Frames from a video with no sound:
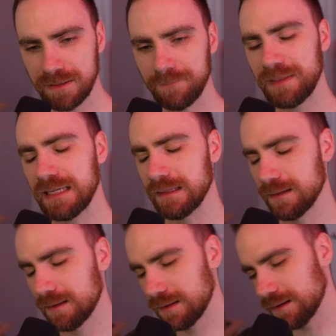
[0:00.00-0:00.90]
to beat
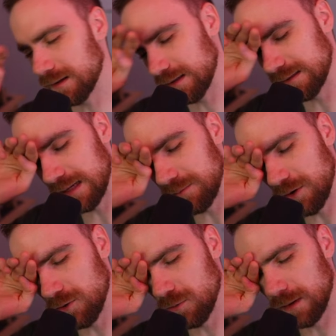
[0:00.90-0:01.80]
a
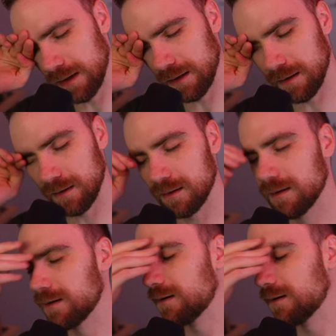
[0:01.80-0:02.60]
demo where